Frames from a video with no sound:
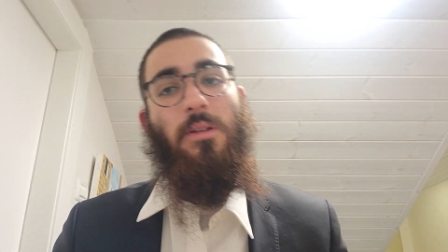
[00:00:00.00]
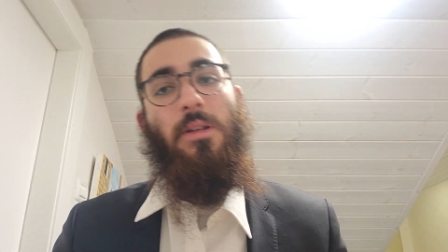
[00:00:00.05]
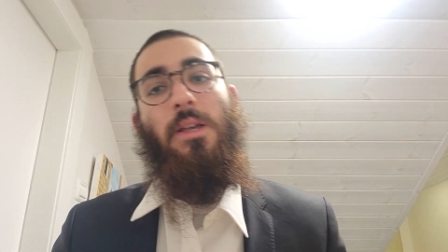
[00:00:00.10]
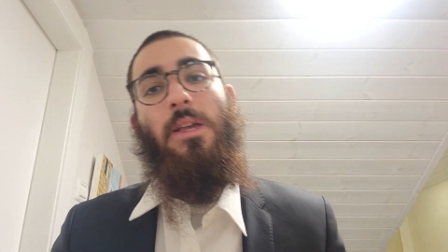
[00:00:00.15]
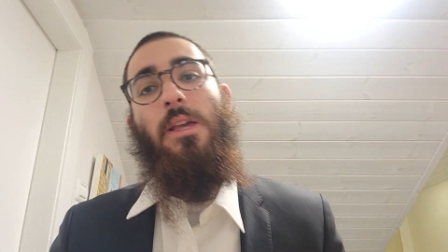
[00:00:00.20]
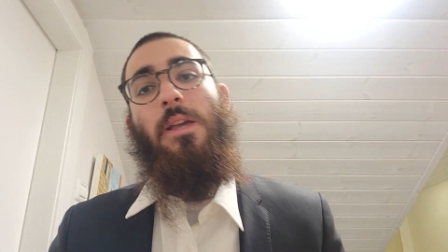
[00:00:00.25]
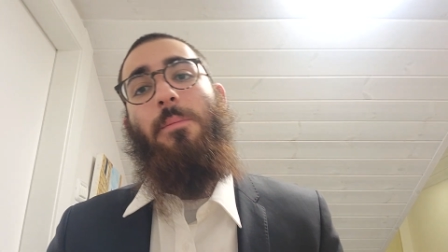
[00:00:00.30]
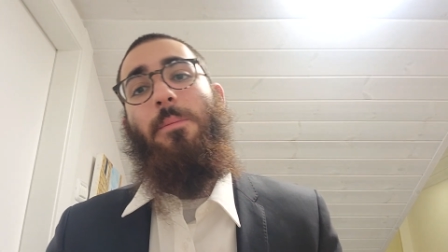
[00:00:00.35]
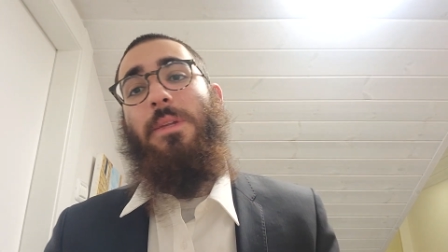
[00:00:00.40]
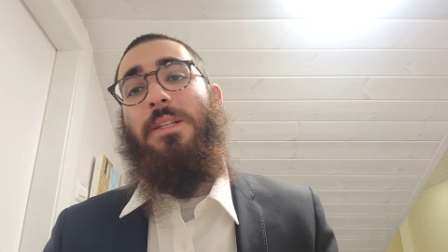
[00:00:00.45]

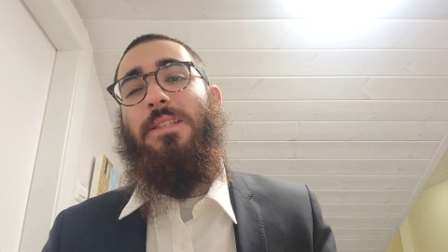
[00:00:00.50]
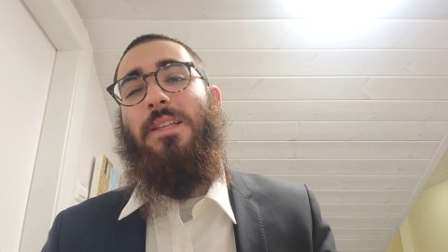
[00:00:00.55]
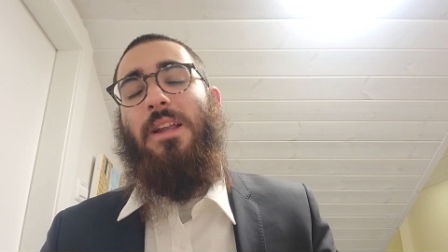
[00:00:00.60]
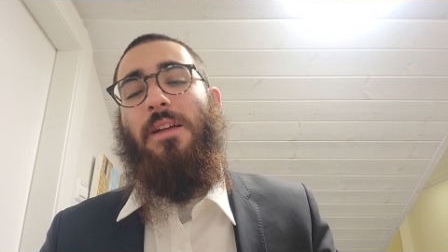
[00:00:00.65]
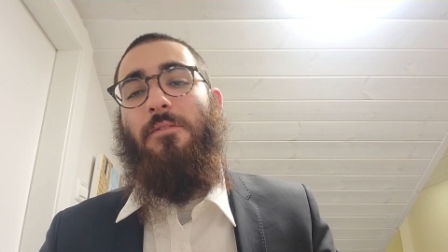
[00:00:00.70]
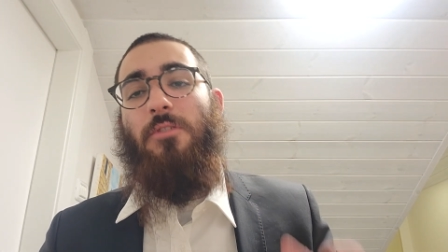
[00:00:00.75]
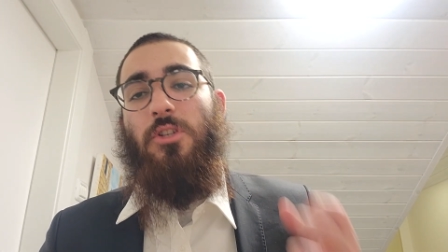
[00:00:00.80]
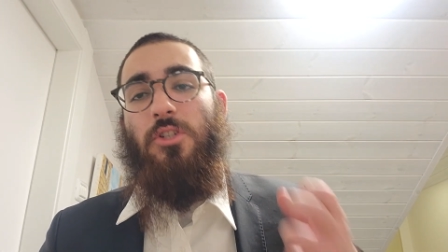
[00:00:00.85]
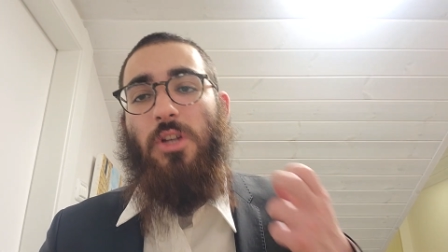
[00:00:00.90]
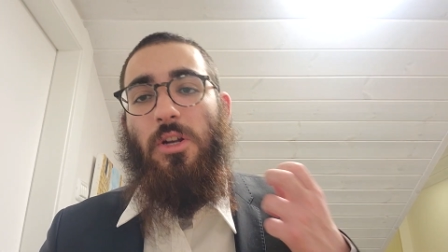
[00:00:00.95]
It means that
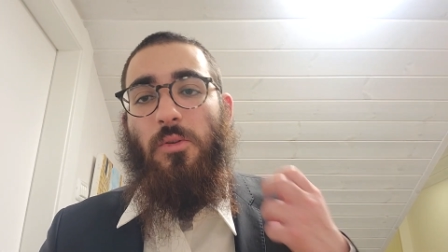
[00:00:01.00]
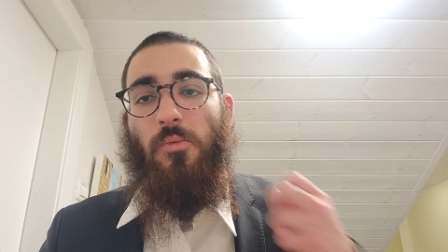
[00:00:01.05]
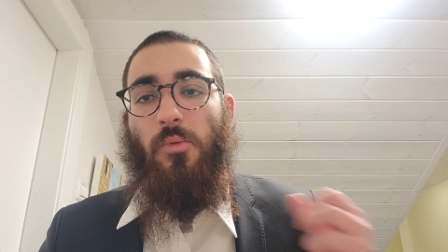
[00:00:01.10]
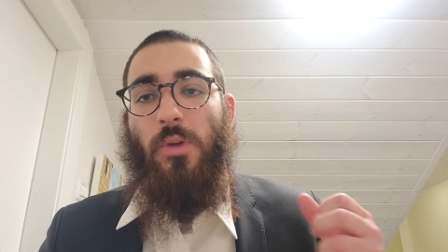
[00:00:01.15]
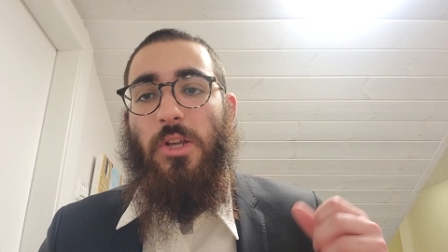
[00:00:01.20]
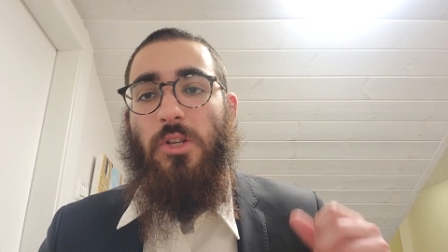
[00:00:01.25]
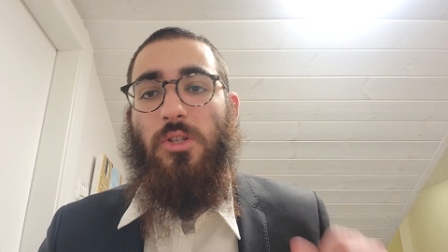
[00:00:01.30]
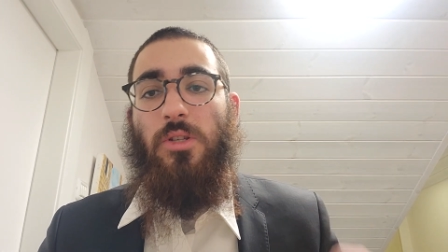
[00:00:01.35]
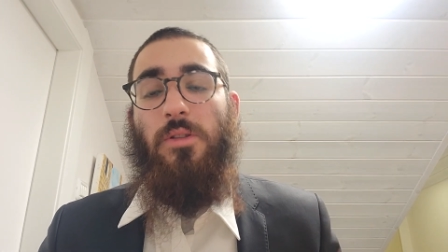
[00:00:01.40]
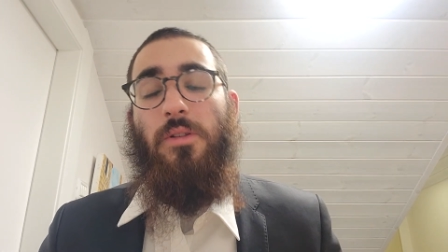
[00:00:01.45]
every
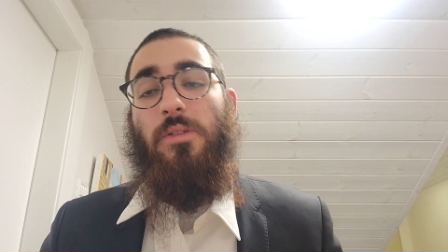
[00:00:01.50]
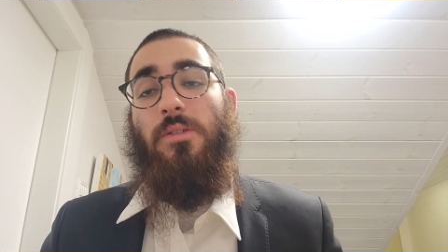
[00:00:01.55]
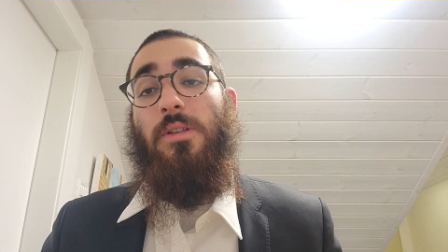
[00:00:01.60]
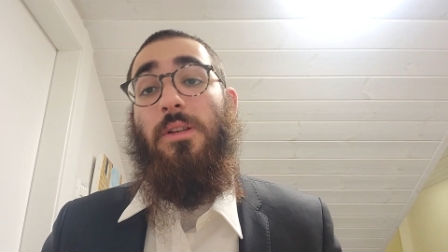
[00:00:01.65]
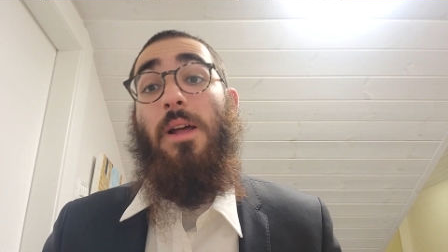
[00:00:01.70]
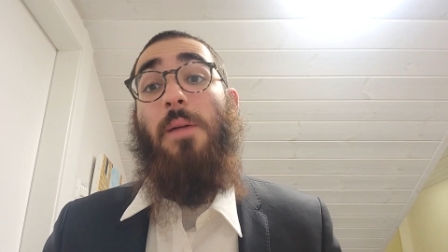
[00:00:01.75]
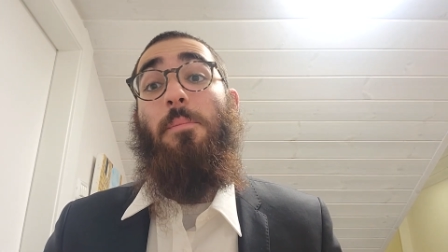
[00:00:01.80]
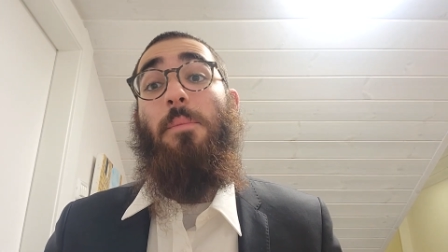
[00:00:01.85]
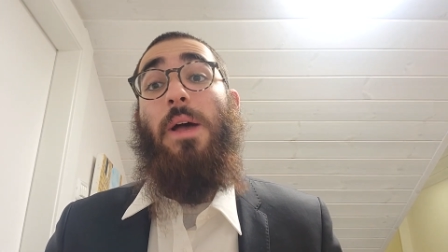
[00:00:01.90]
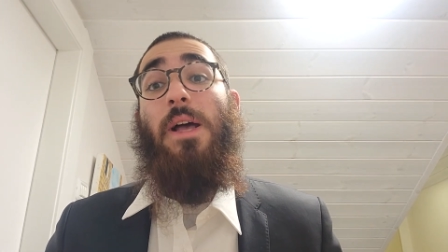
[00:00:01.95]
generation there's
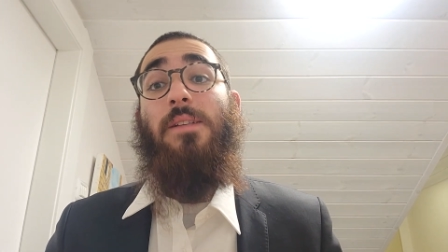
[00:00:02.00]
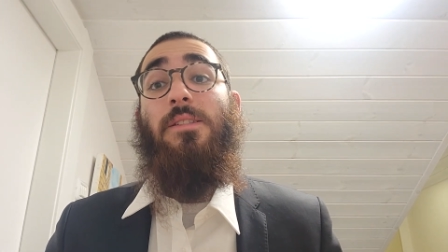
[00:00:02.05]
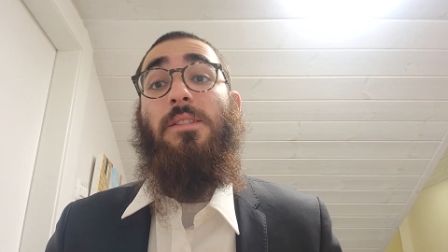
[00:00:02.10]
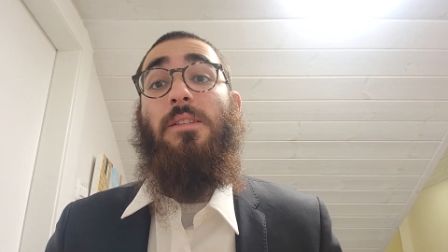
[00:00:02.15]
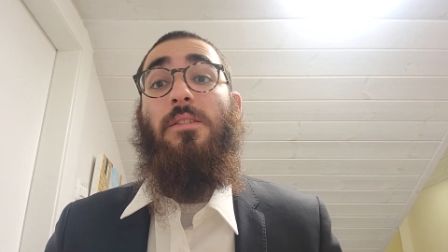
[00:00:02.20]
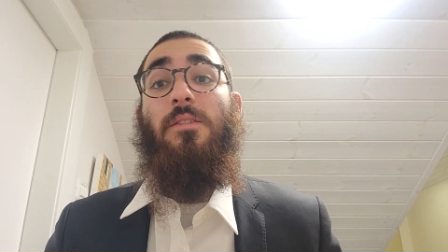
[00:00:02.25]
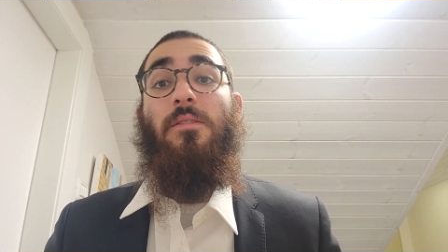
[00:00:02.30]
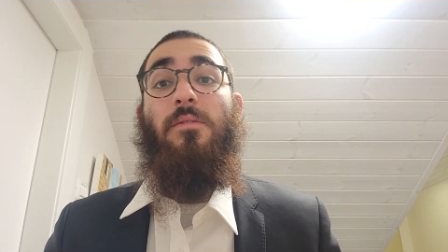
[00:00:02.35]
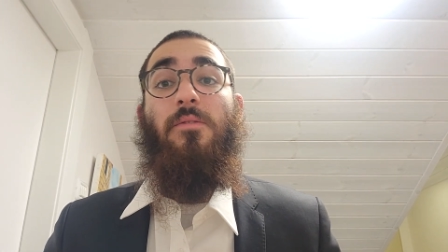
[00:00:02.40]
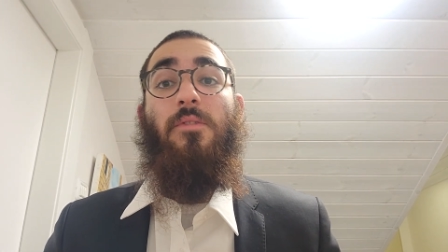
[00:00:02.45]
an
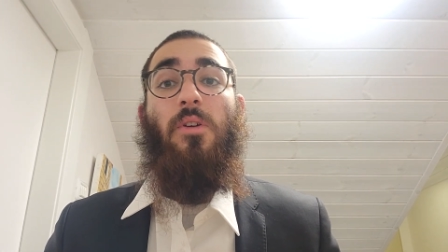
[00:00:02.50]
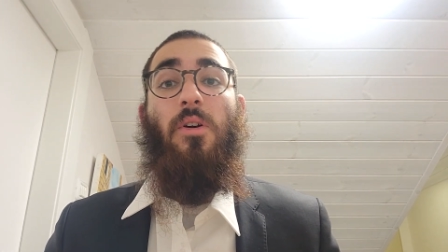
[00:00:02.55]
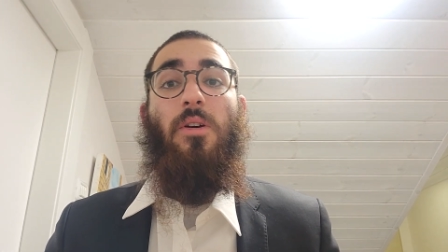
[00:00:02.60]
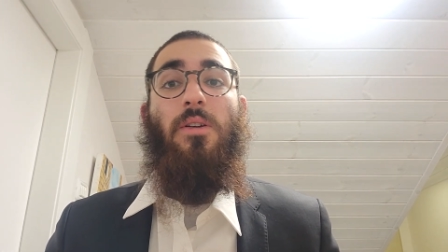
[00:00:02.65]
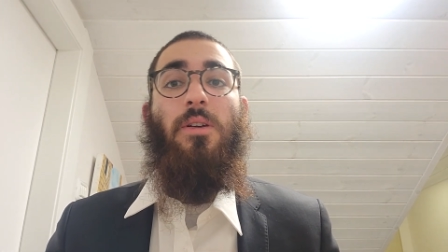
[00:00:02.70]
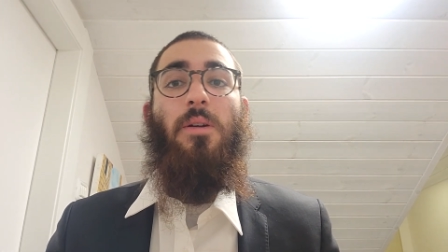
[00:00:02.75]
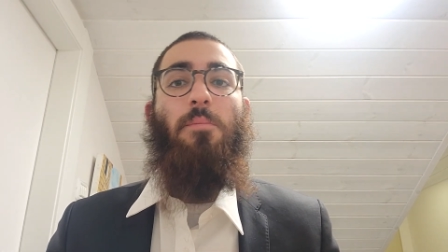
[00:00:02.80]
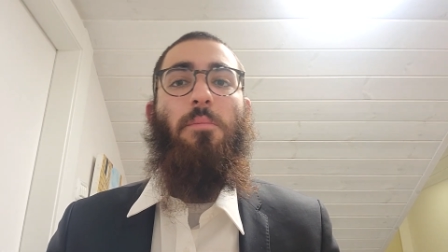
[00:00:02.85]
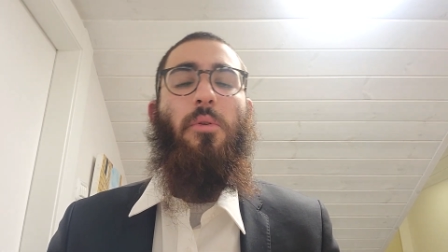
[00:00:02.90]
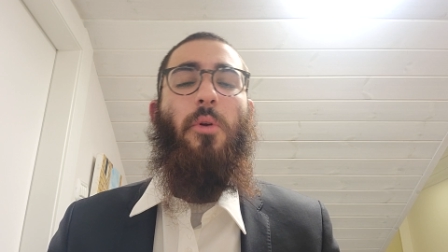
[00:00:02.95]
ambassador of God,
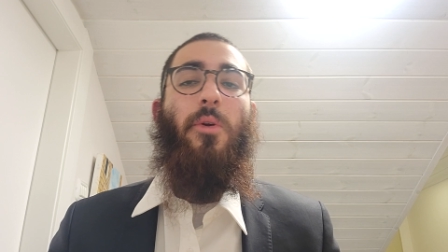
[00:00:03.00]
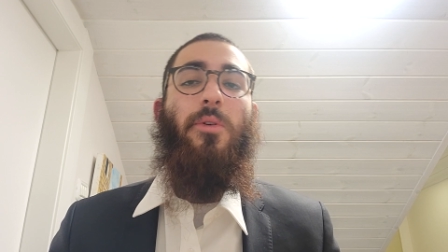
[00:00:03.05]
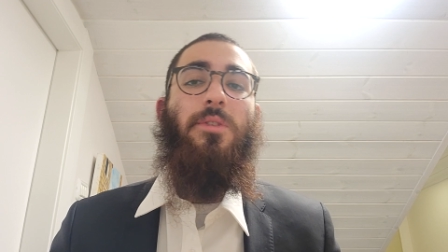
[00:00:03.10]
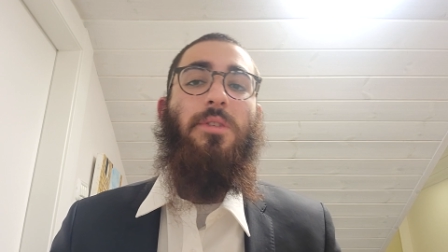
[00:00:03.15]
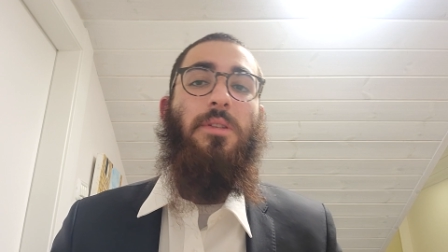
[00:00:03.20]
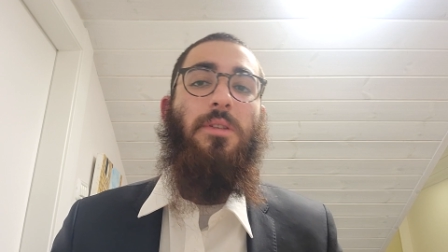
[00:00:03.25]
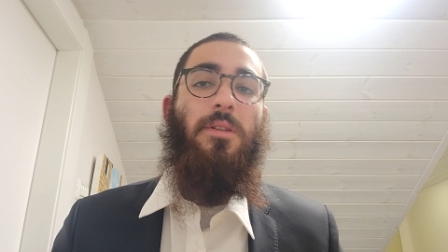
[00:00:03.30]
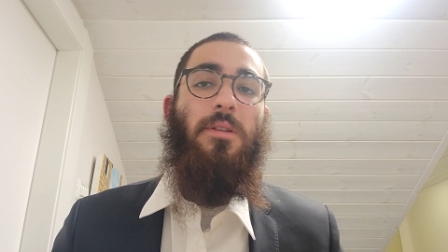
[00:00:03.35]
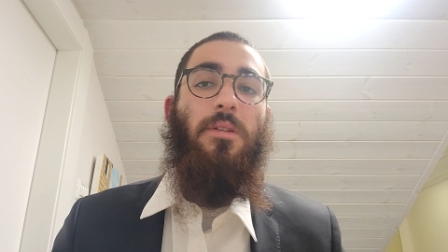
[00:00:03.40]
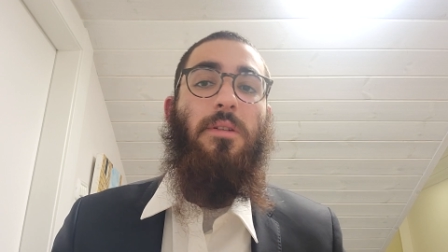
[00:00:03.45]
a
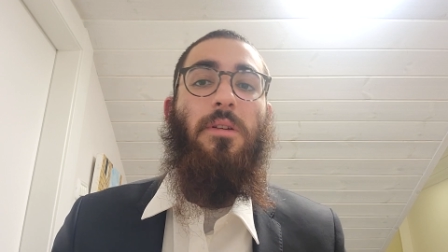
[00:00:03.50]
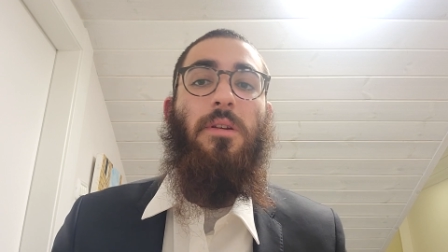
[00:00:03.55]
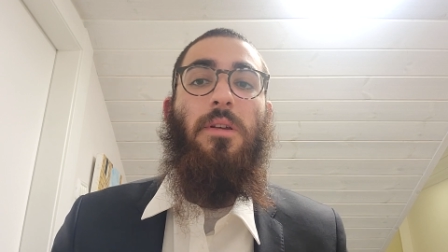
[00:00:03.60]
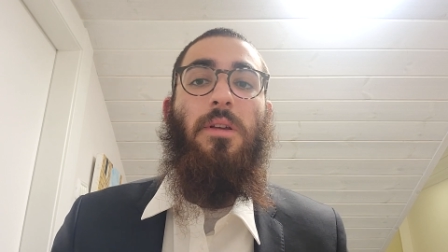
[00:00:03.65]
person